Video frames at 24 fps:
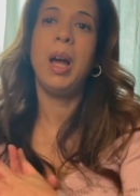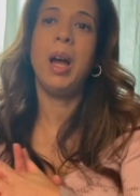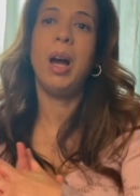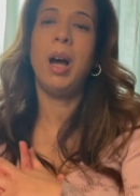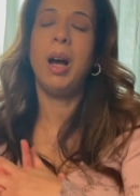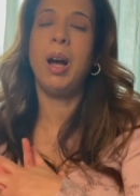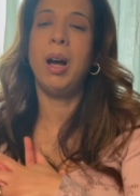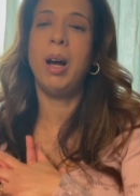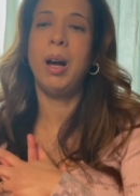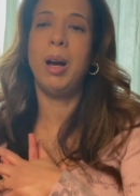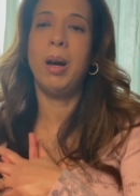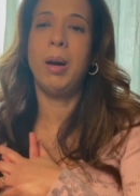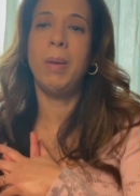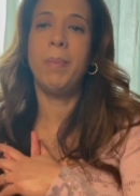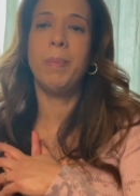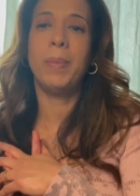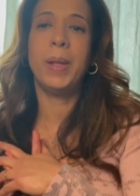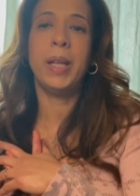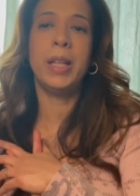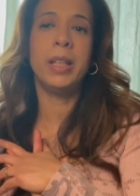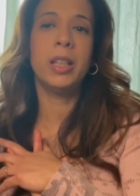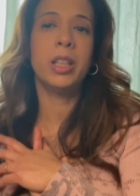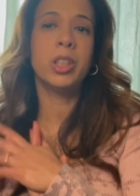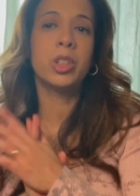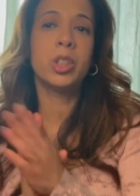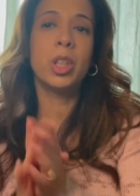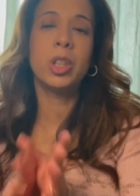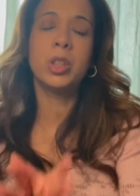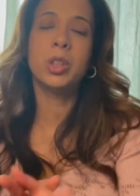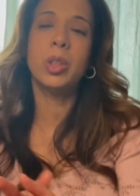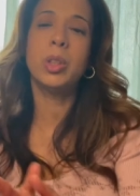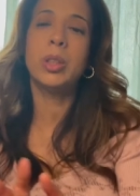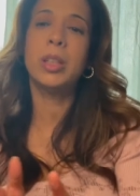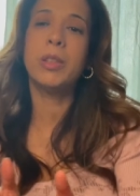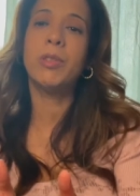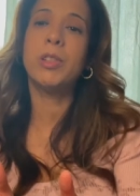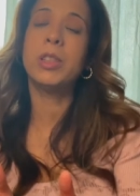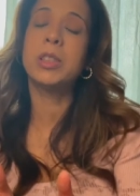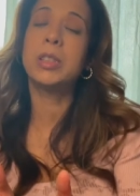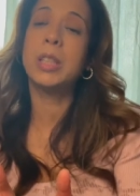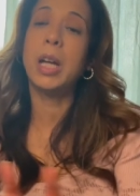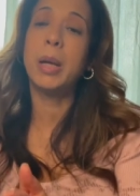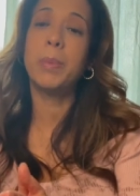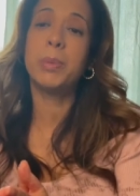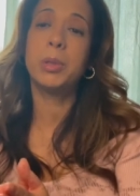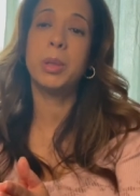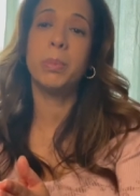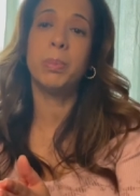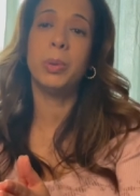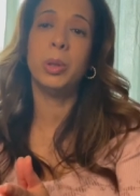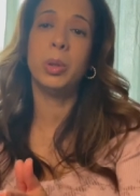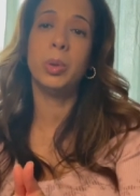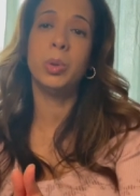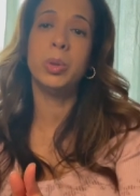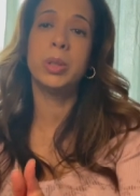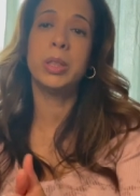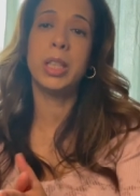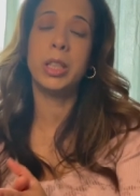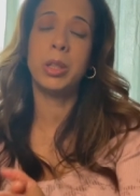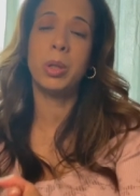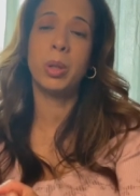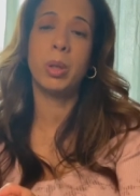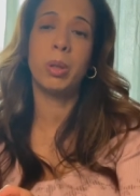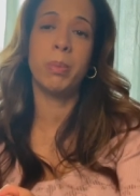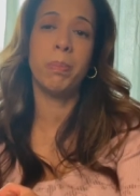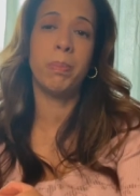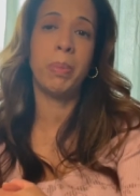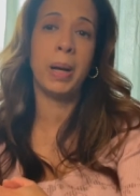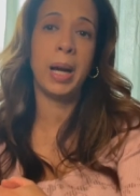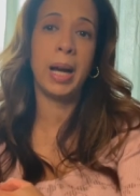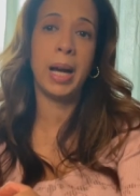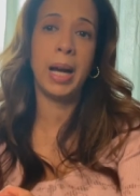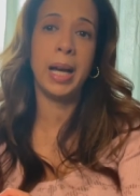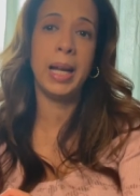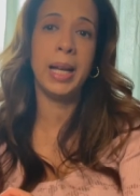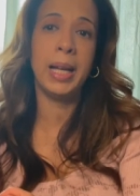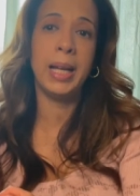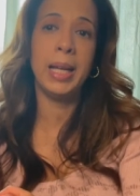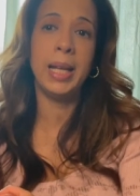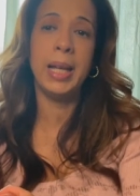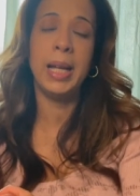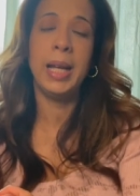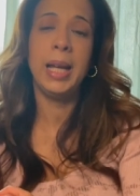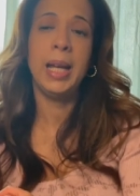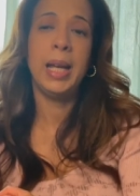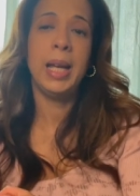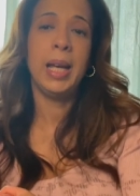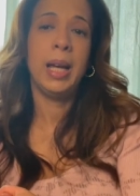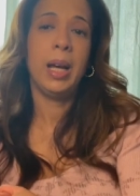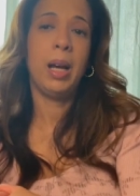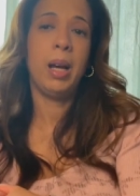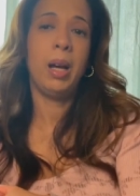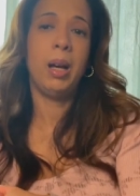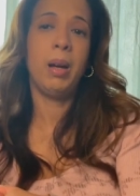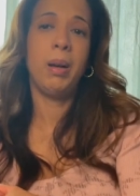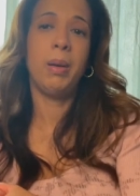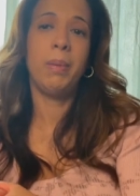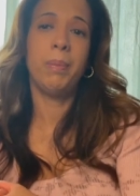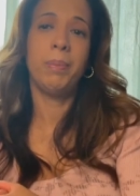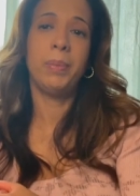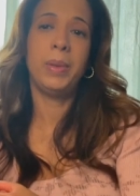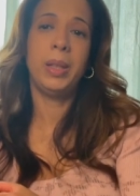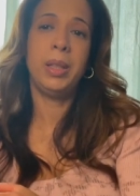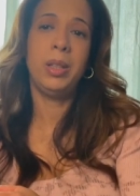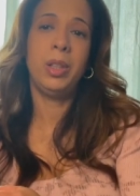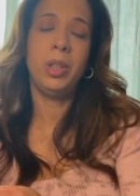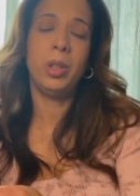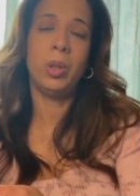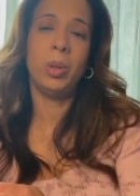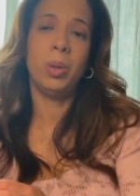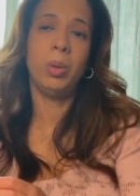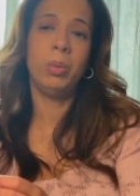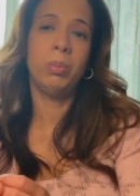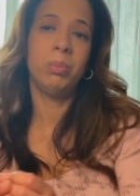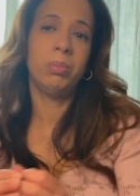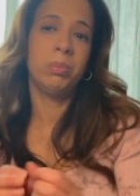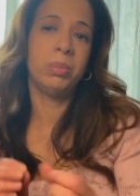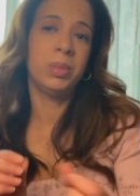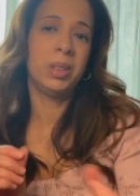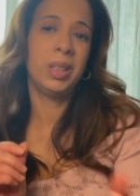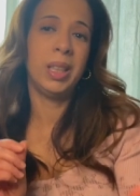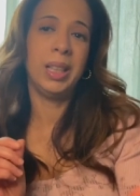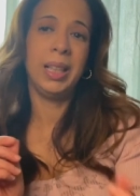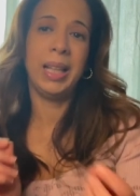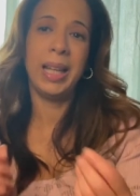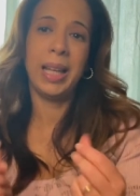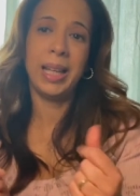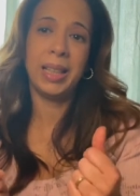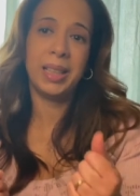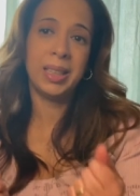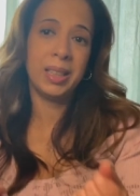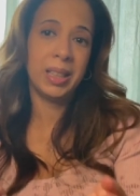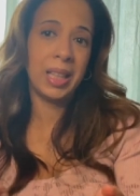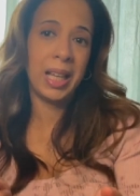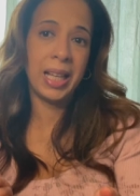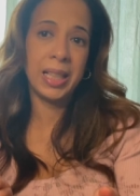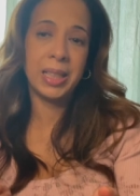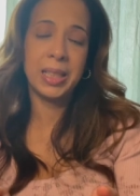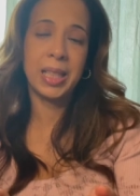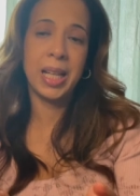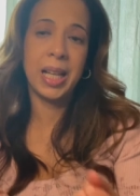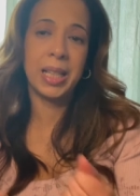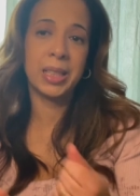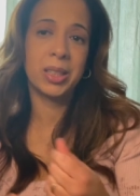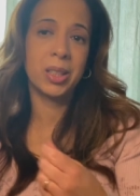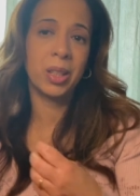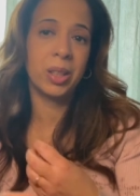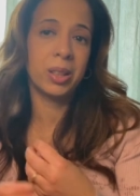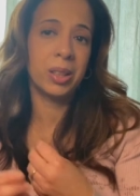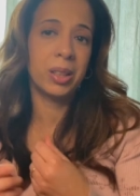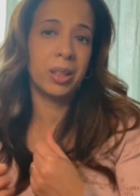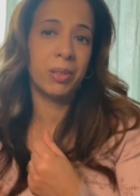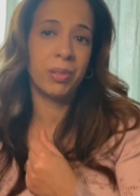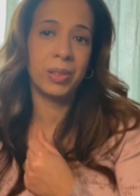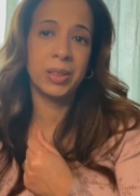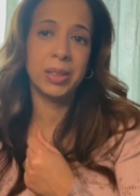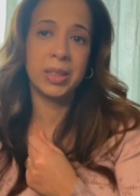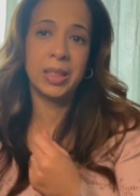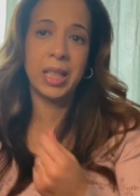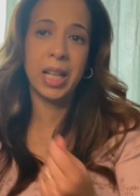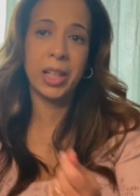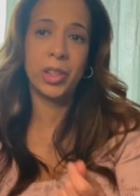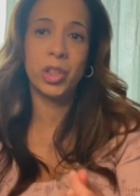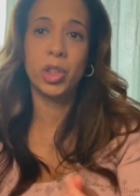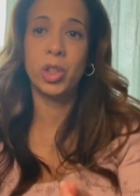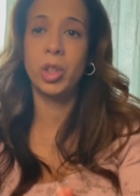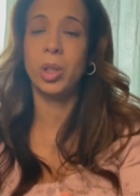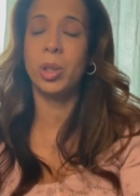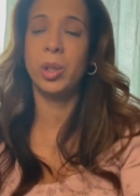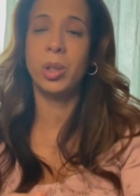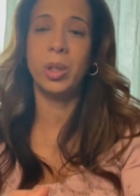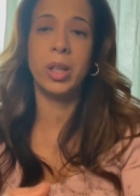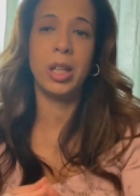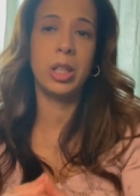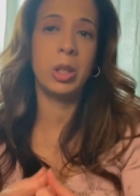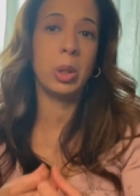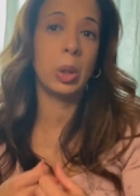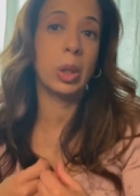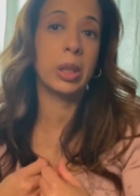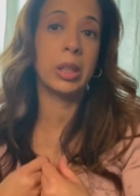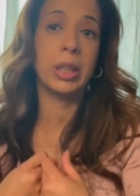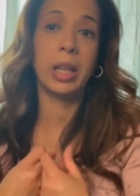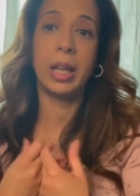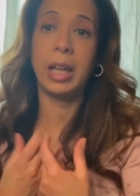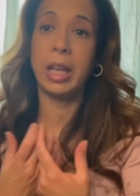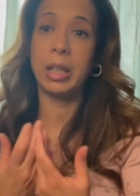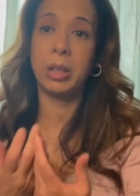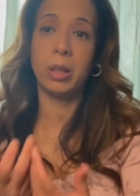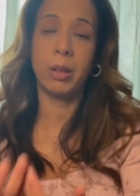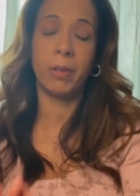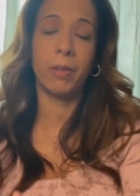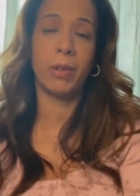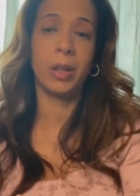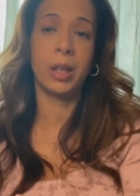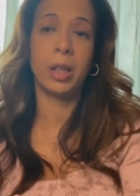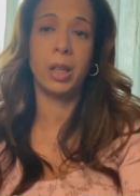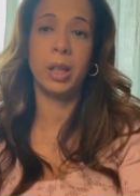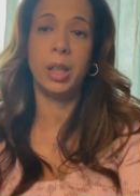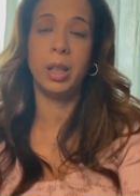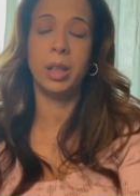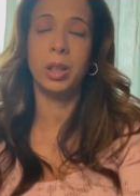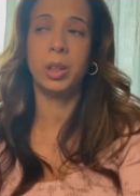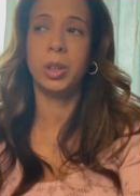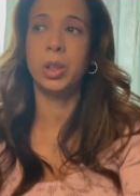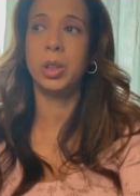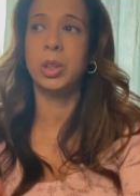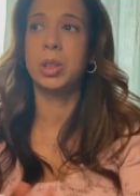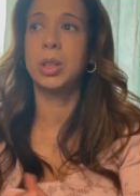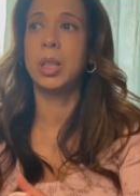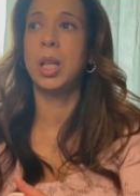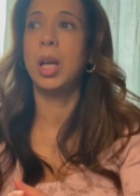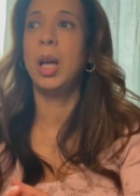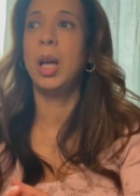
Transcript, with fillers: Um, and there's also different types of balloons that you could buy. Um, you know, the latex are different texture and you could get different colors.